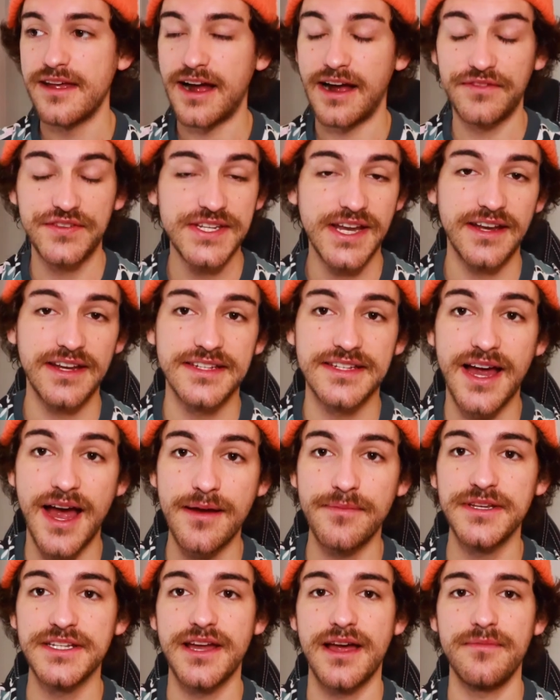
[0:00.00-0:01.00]
I've said it
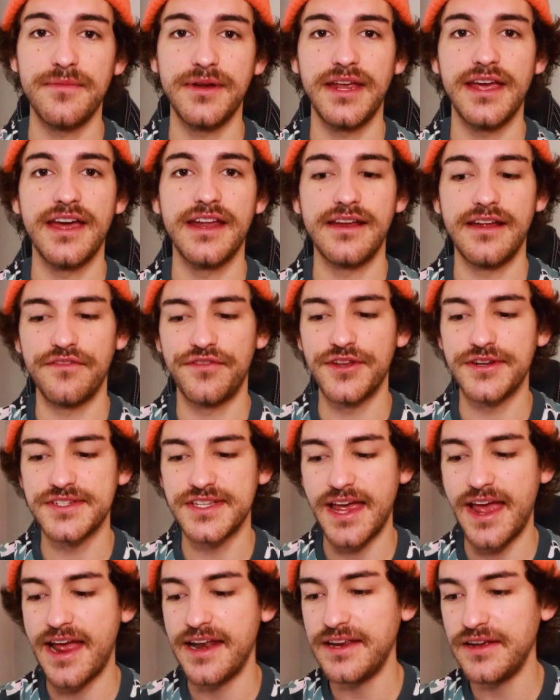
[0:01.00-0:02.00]
time and time again, if
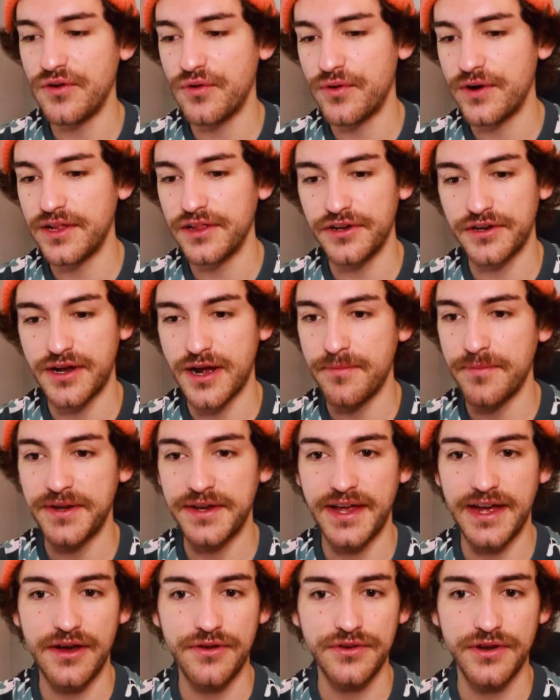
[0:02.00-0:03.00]
there's any Oiler coming
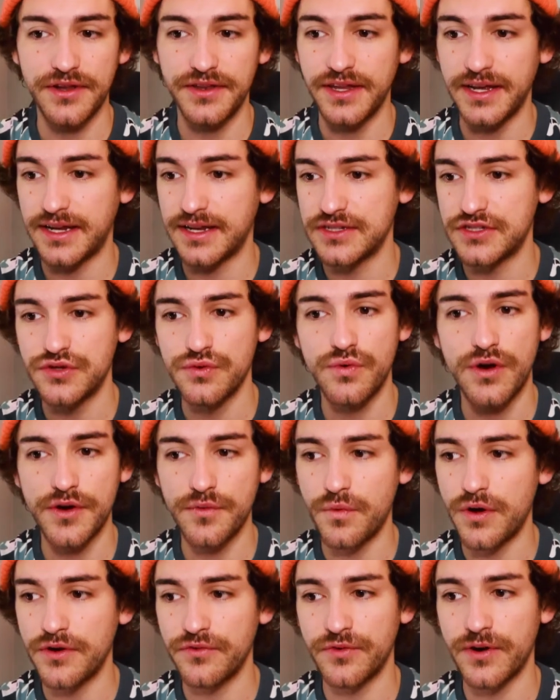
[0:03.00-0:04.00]
down on like a
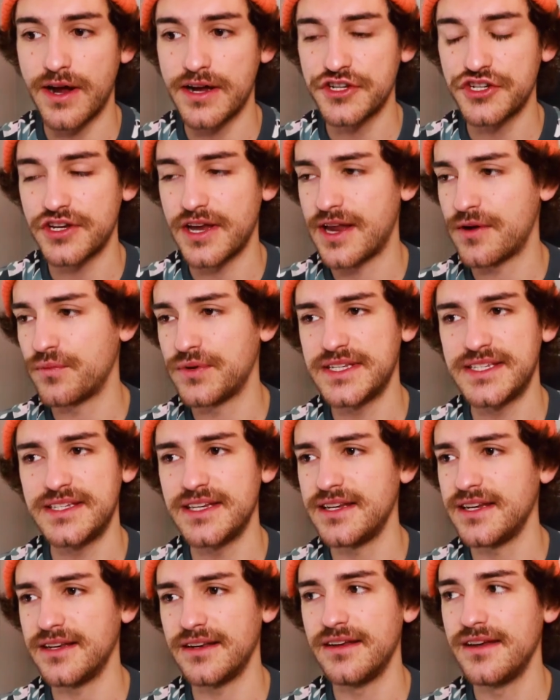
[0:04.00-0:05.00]
2-on-1 rush, and we've
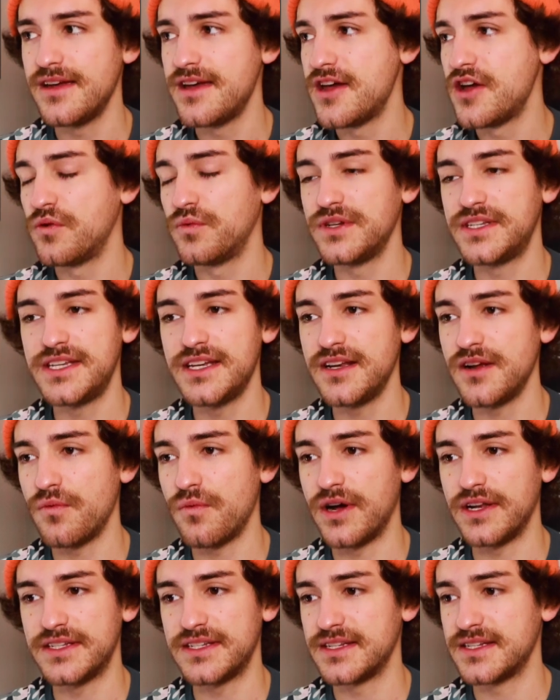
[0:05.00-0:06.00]
seen it
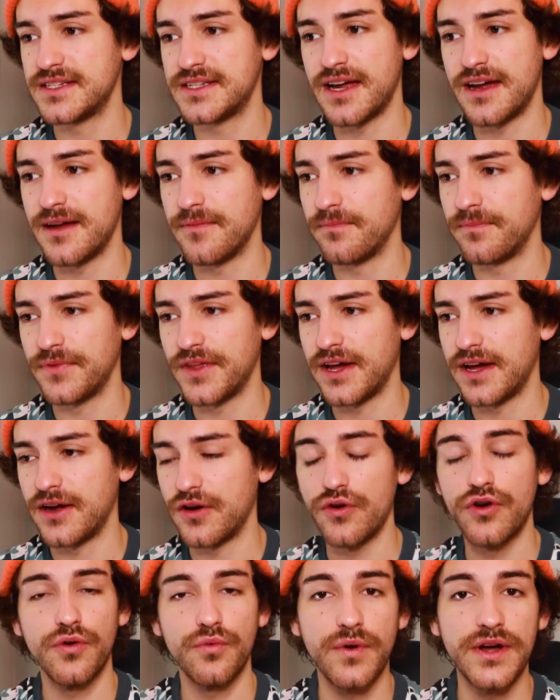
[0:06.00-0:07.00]
once this time,
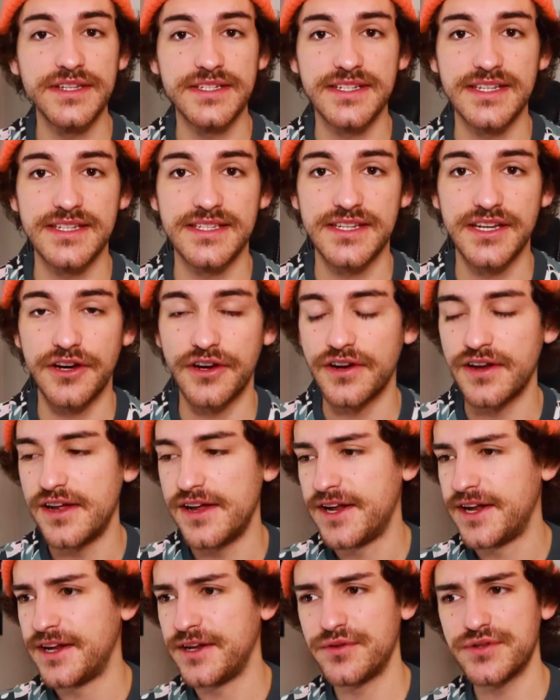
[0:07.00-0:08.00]
or once this year.
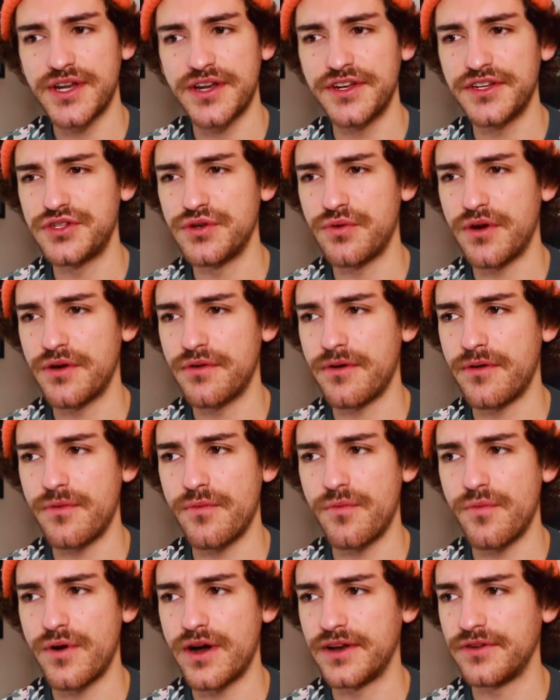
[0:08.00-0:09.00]
He was on a
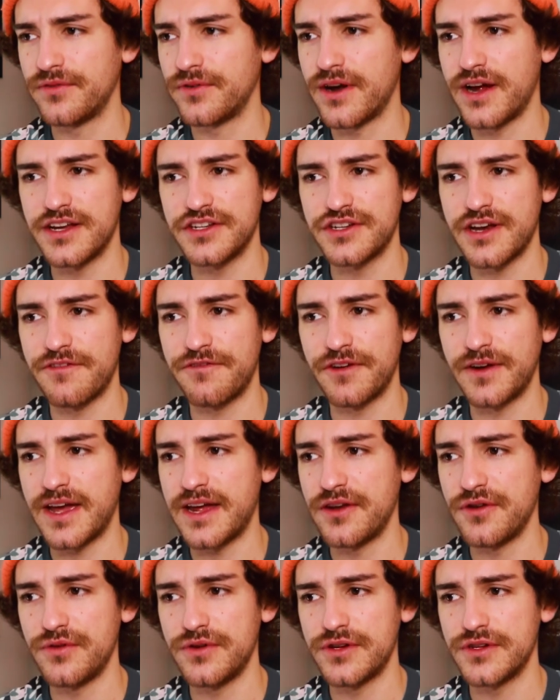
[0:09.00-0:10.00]
2-on-1 rush, I
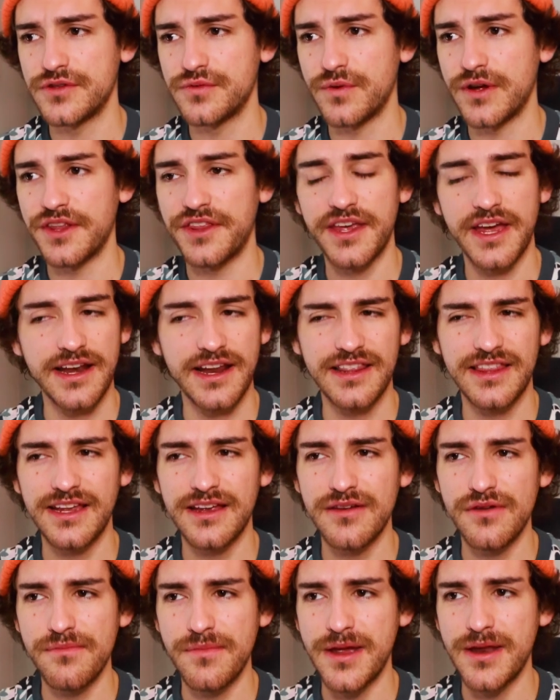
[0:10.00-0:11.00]
forget who he was with, and I
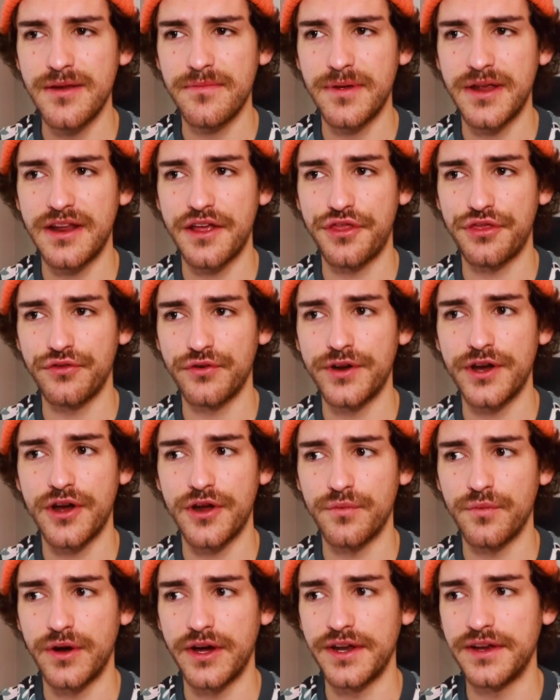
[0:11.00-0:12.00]
think it might have been a
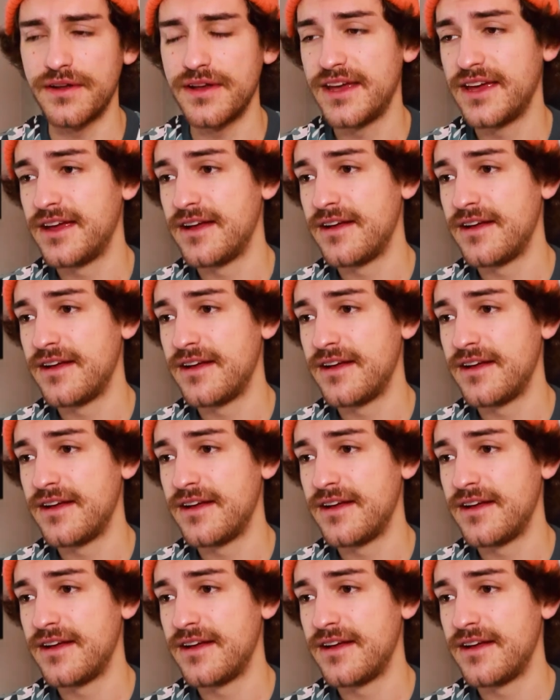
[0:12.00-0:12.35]
3-on-1,